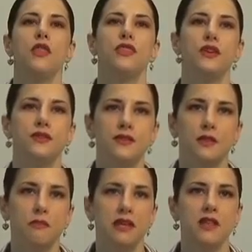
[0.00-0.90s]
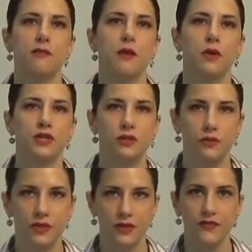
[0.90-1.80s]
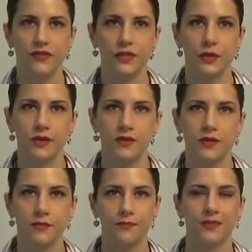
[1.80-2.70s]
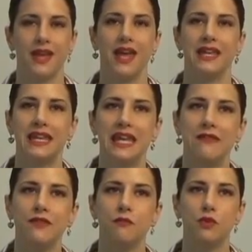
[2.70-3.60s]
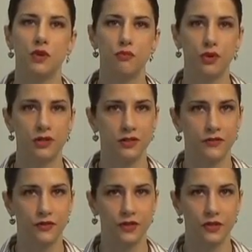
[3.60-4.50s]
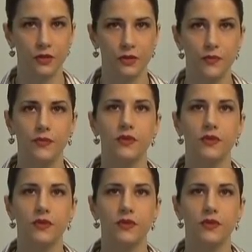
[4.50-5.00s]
This is the means by which you'll receive fluids, and even more importantly for you,